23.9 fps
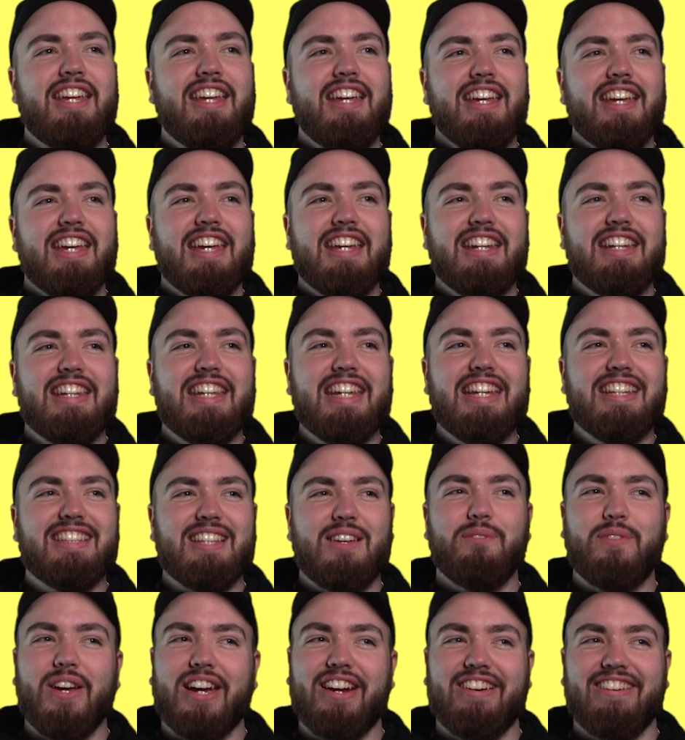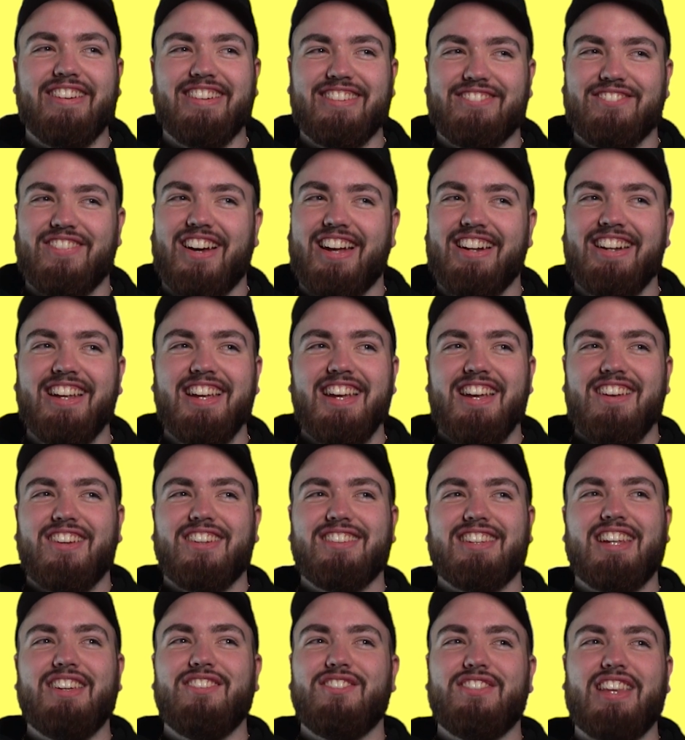he, he, needs them parents, man.
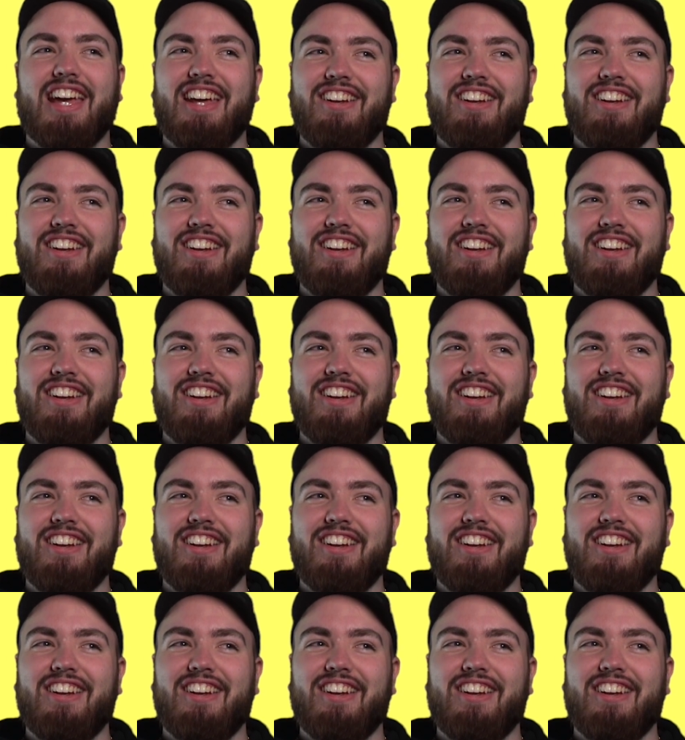Because if